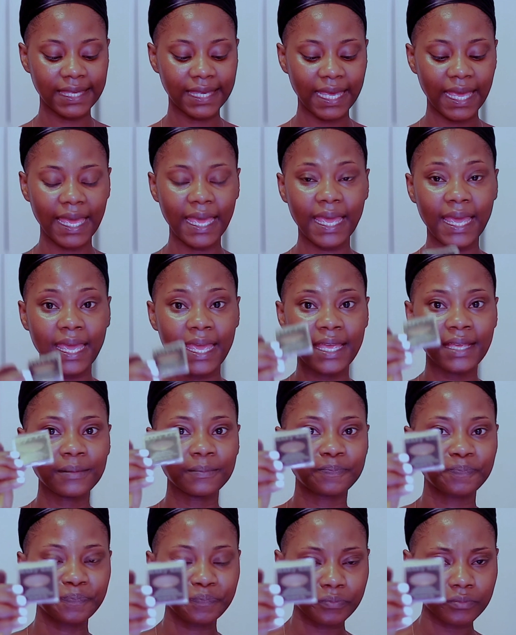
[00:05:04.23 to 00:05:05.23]
Kay
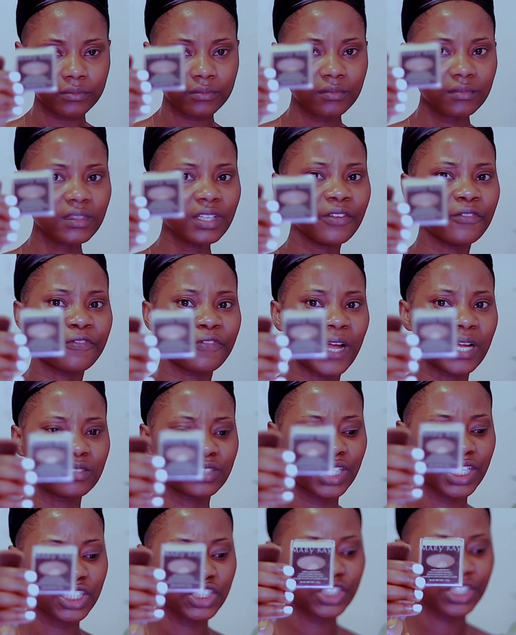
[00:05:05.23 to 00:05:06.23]

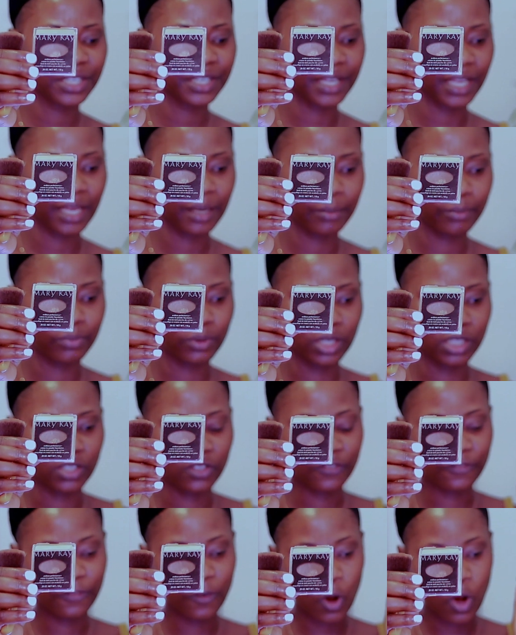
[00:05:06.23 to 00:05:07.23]
foundation in
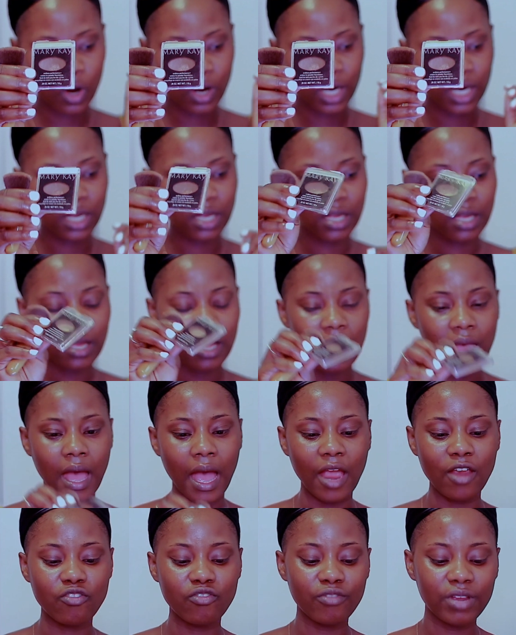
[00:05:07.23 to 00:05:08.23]
bronze 4.
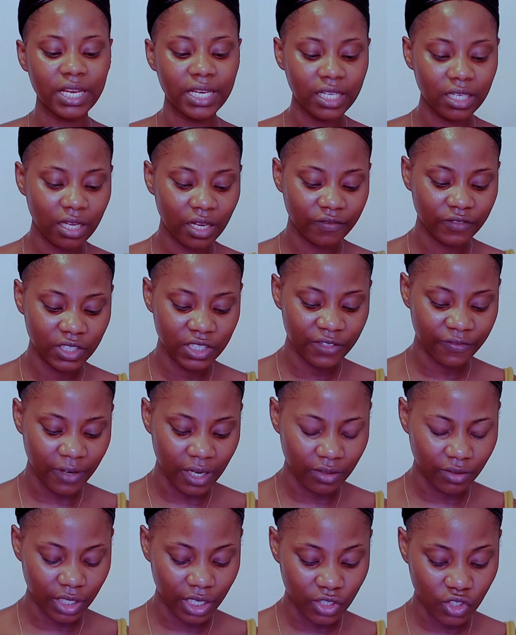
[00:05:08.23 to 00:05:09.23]
I really love this
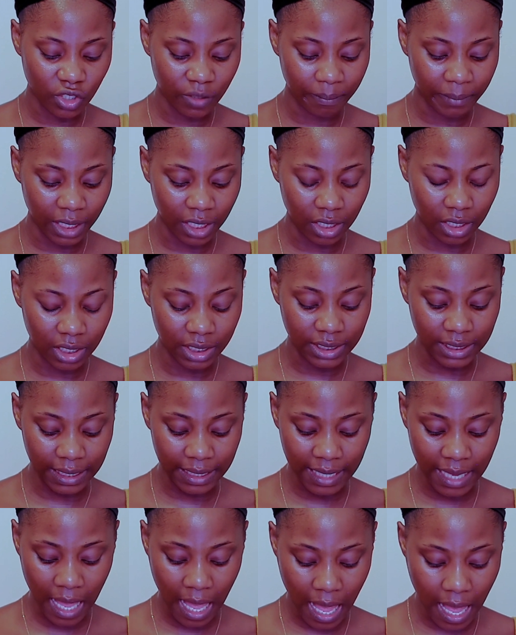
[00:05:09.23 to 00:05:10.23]
foundation because
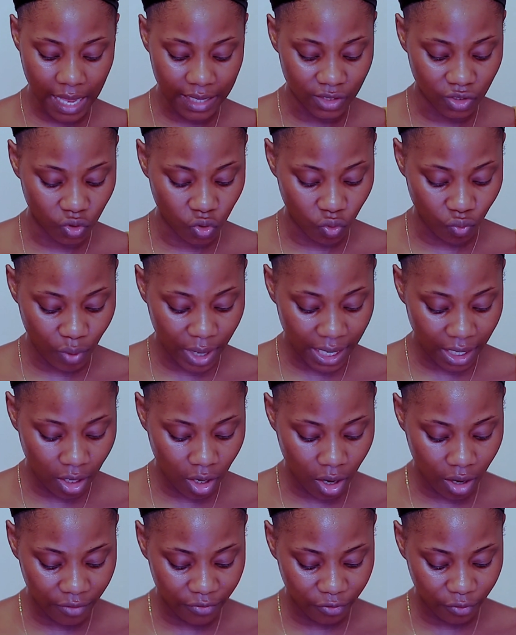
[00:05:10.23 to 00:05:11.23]
it has great
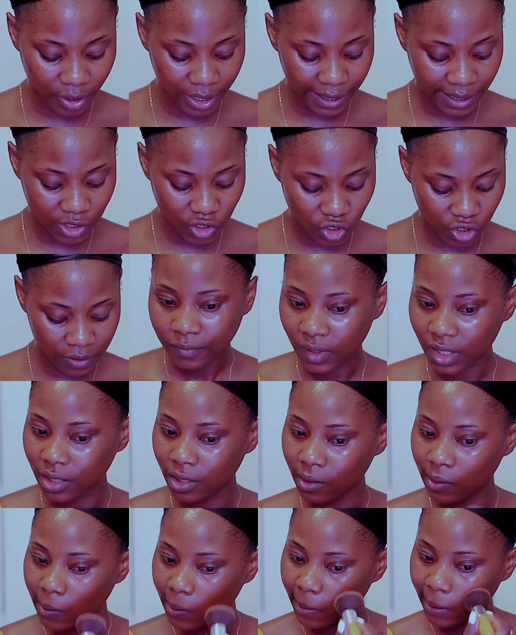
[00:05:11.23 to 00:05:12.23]
coverage.
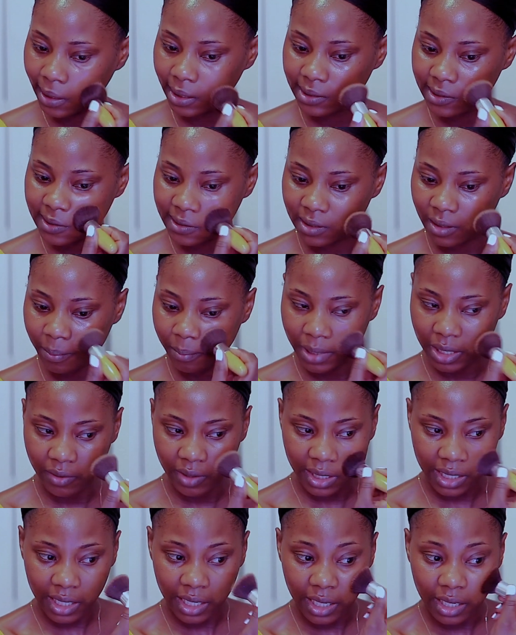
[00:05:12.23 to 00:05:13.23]
You know, it's the
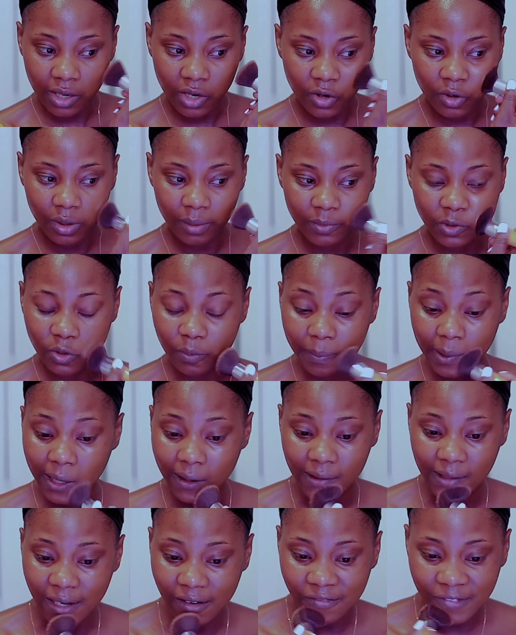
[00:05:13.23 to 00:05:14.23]
Mary Kay cream to
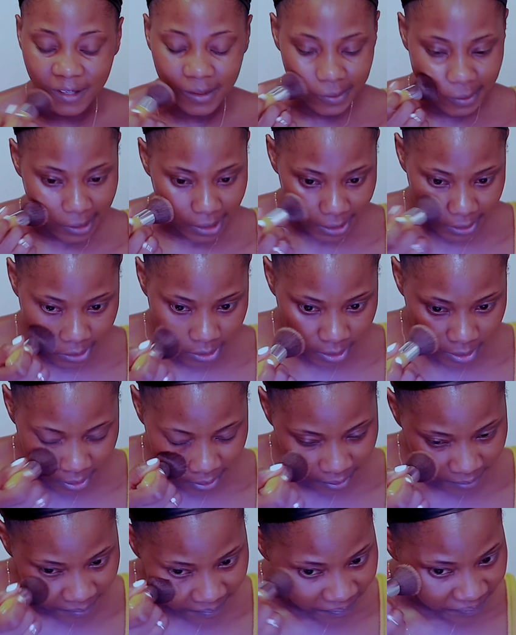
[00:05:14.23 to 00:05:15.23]
powder
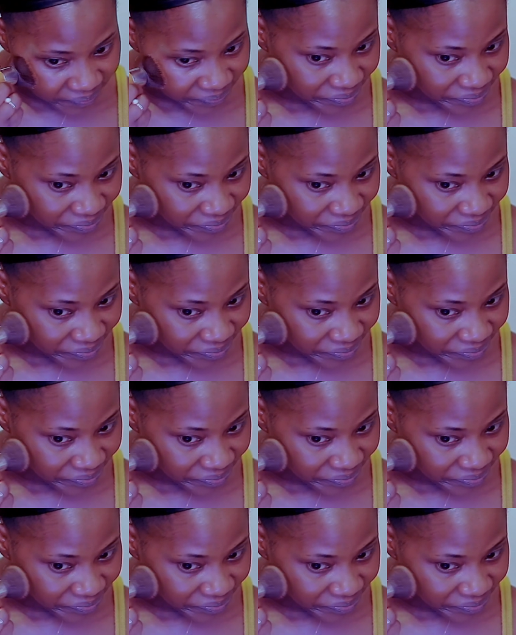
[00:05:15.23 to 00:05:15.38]
foundation,